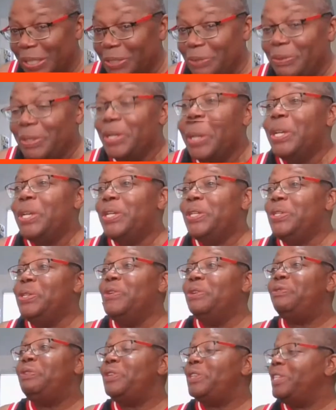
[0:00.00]

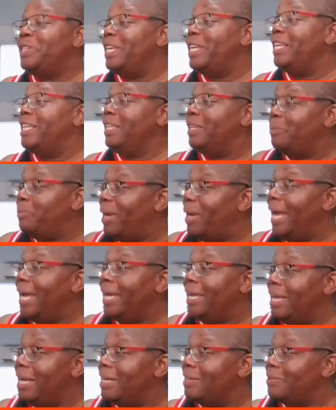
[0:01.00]
the first lady in the
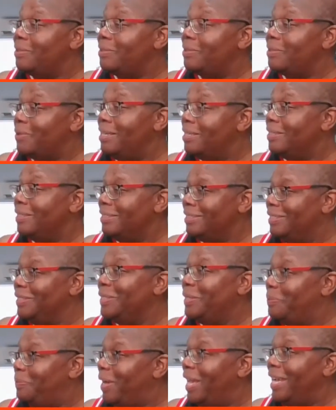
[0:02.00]
Black House, right here. You're
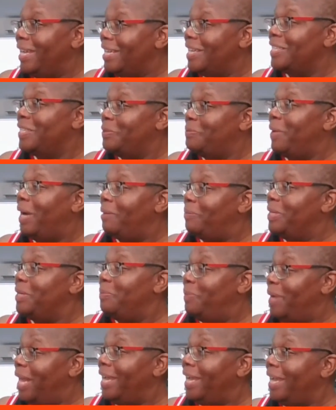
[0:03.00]
the Black House. This Bobby D.
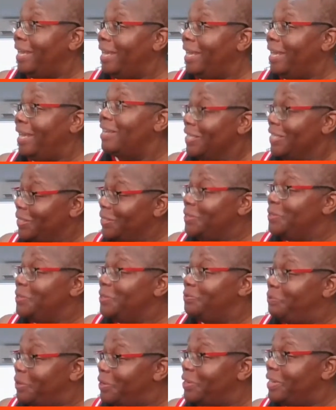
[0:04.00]
Black House. You're the
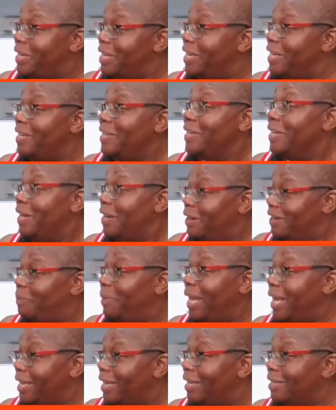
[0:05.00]
first lady of the
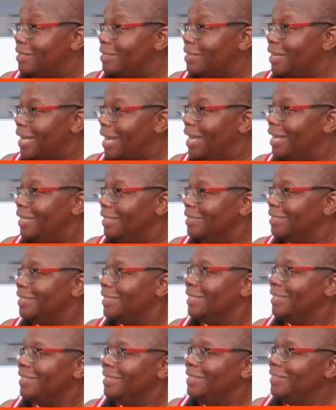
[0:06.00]
Black House, okay?
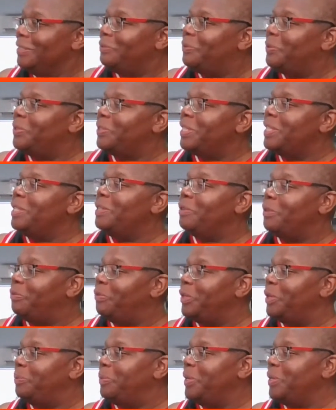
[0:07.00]
You're the first lady of the
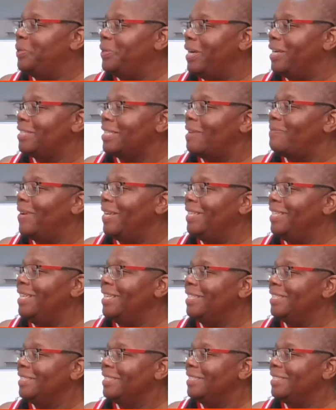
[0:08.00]
Filipino house. How about that?